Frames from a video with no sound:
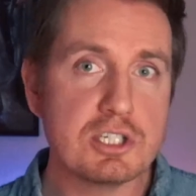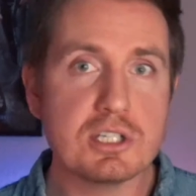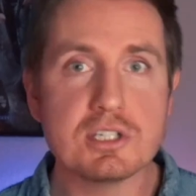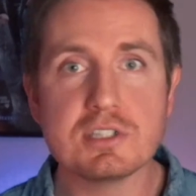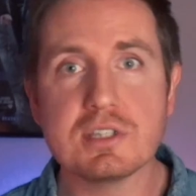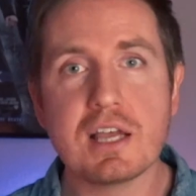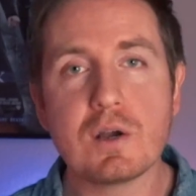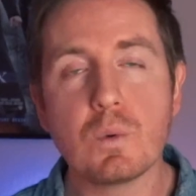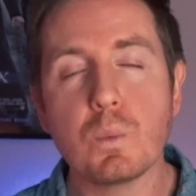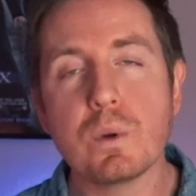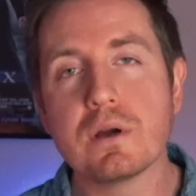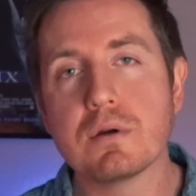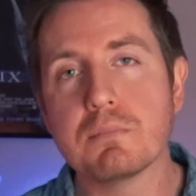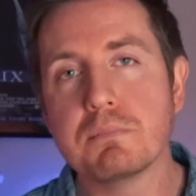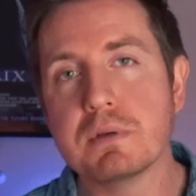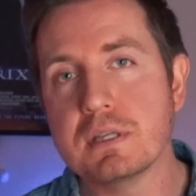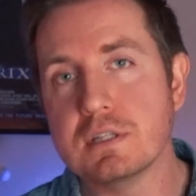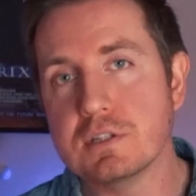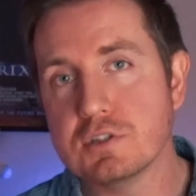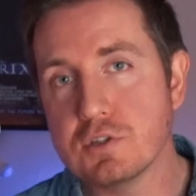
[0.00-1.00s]
just like we are
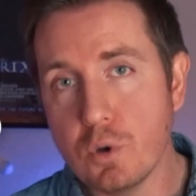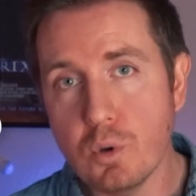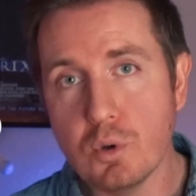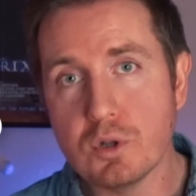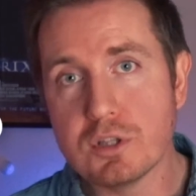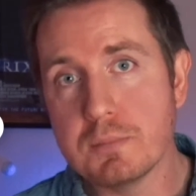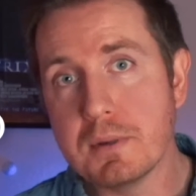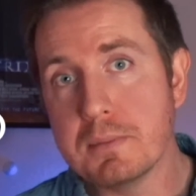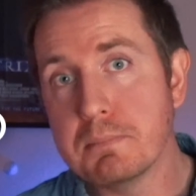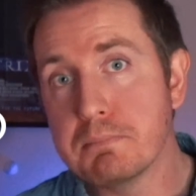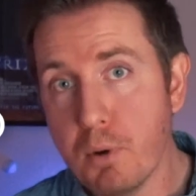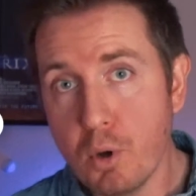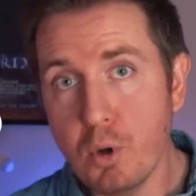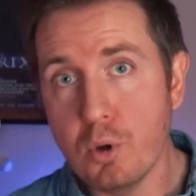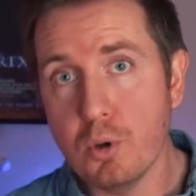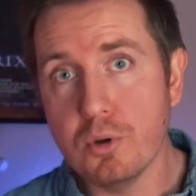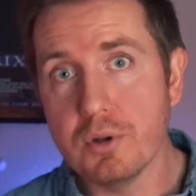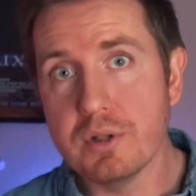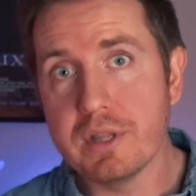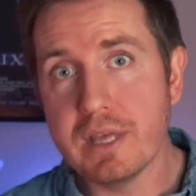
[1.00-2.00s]
being told to be
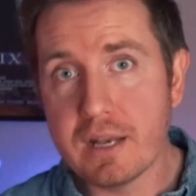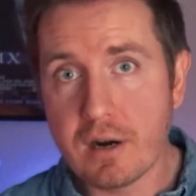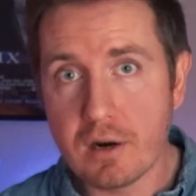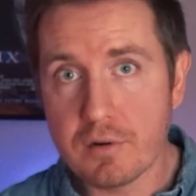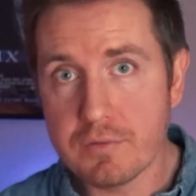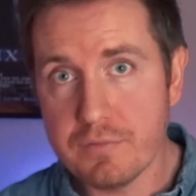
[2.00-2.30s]
bold in our